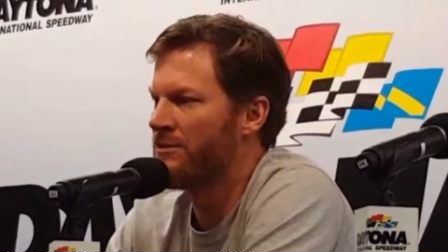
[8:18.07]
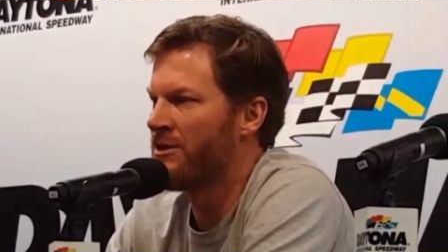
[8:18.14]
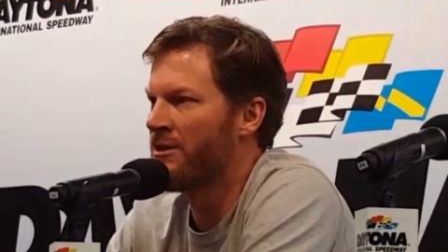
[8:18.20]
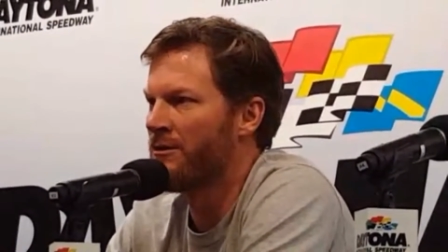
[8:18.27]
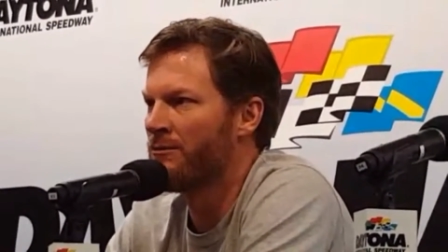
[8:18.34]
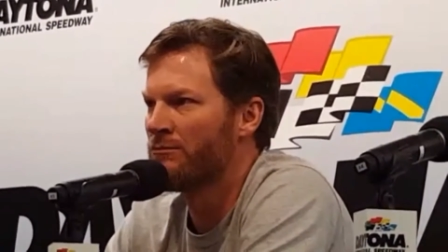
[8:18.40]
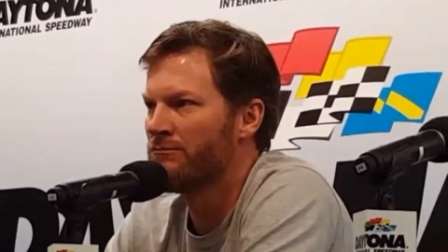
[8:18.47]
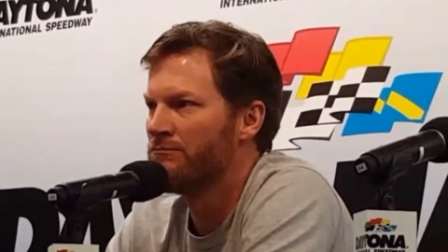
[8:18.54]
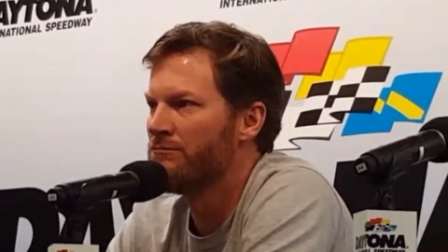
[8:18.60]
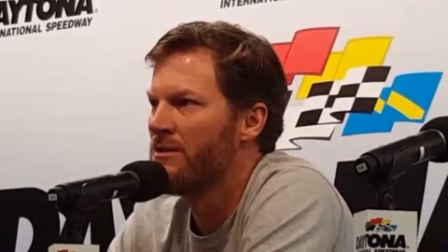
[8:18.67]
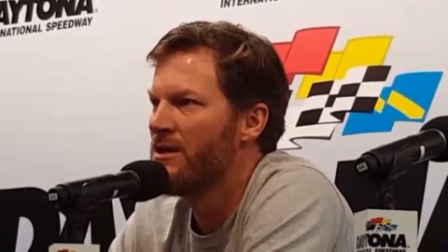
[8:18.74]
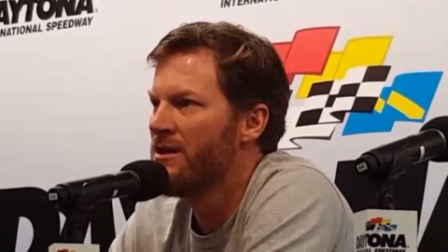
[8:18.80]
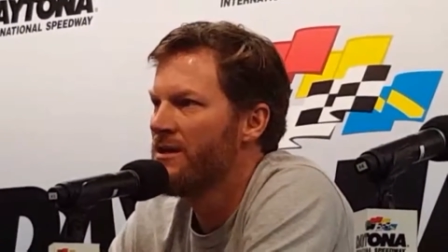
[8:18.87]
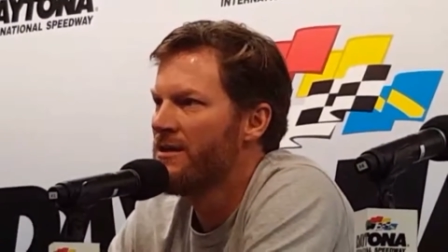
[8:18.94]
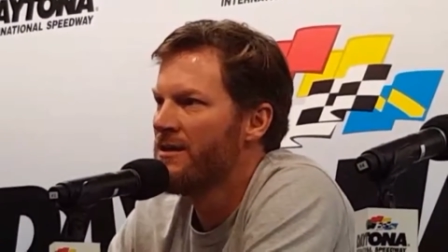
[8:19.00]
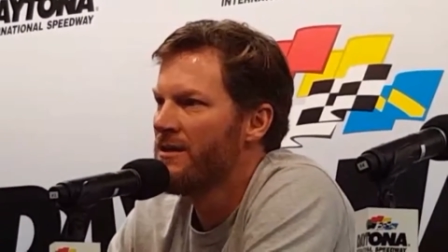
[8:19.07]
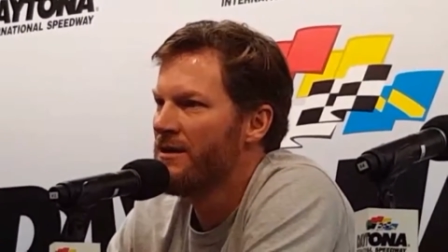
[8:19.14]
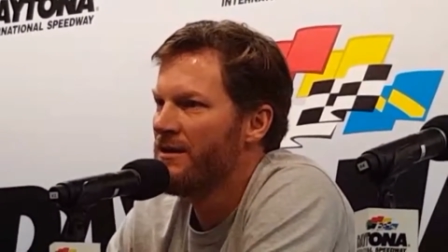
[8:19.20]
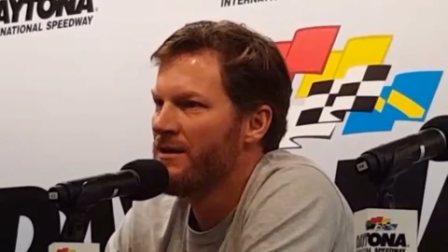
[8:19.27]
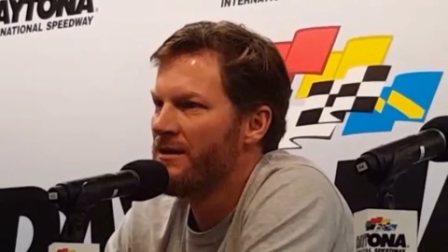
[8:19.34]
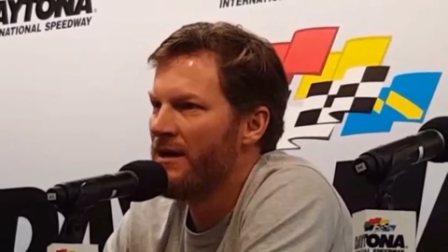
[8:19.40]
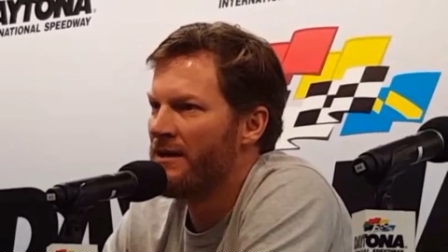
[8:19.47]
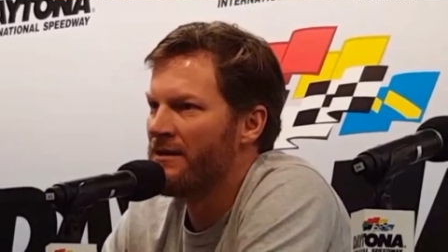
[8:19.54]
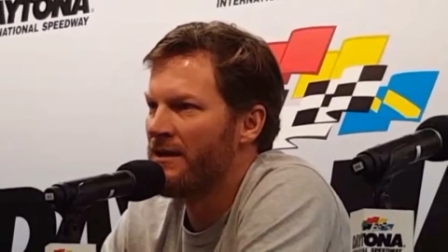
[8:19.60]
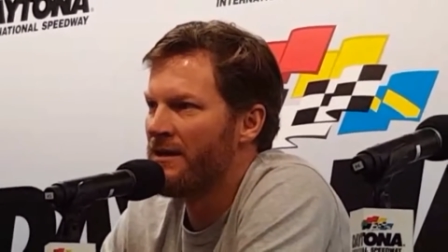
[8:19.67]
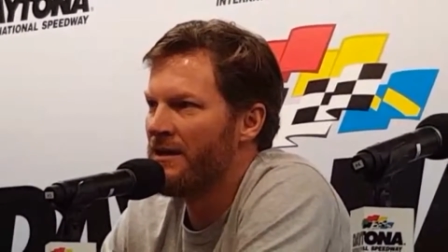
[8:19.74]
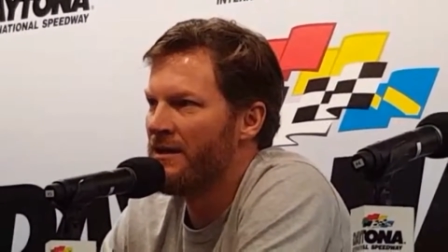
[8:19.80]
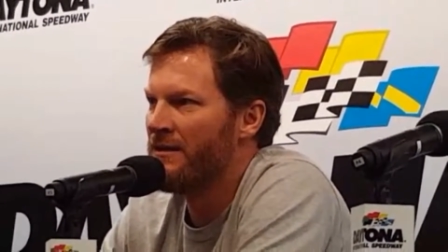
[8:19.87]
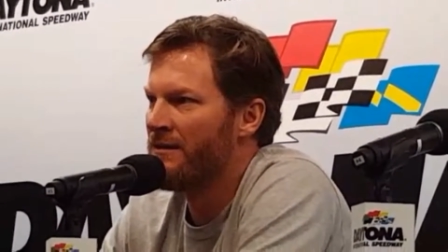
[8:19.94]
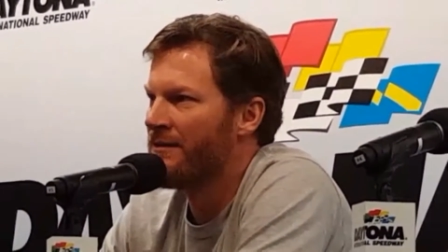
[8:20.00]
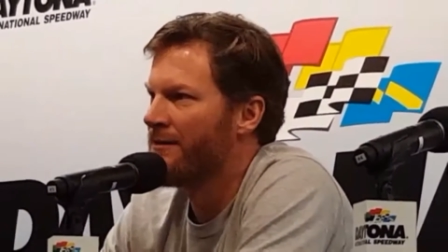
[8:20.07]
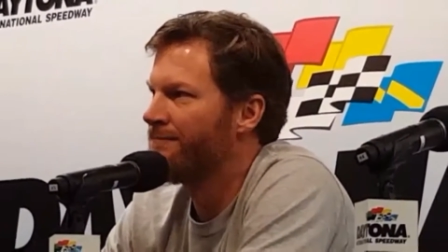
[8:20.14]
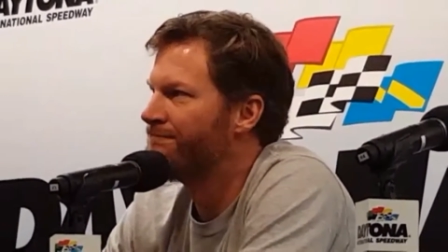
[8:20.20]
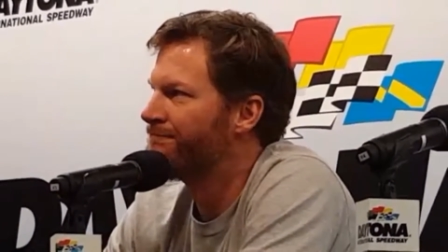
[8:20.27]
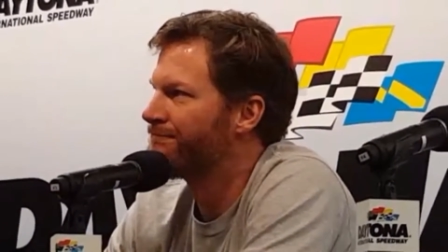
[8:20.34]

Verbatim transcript: you know, at the end.